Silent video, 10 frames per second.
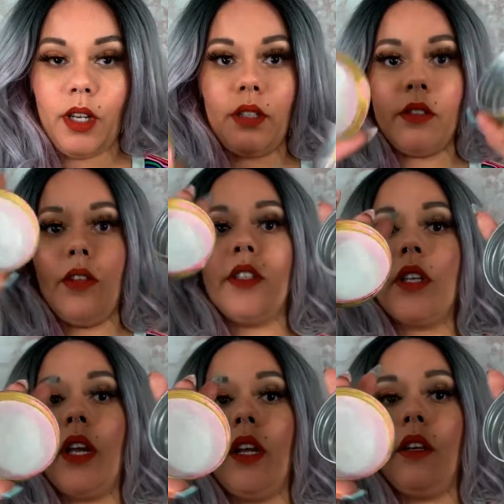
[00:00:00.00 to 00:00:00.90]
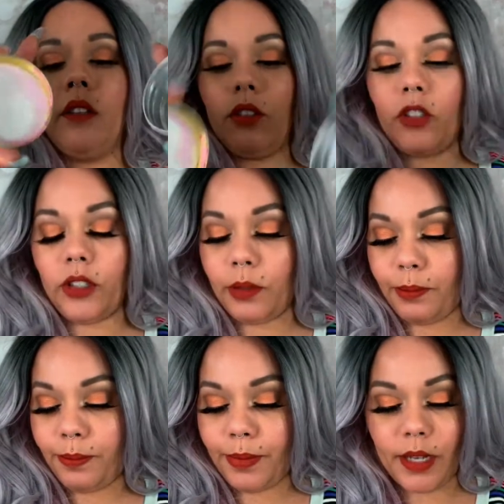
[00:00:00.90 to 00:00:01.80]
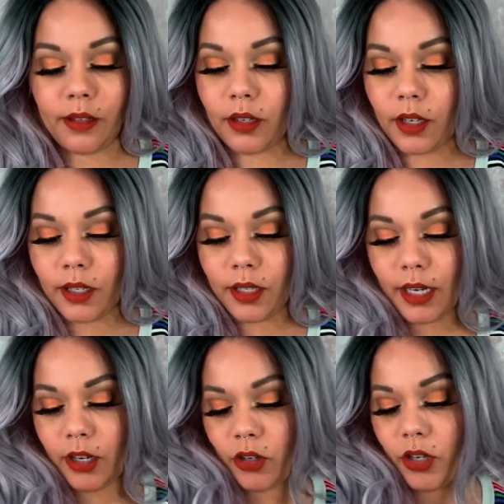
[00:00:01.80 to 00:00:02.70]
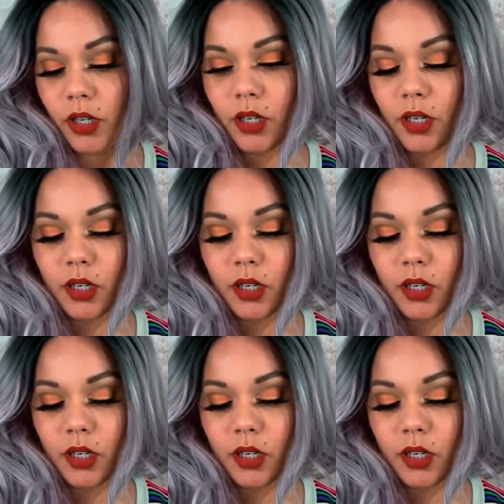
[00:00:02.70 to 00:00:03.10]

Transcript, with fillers: Okay, so inside, just a basic container.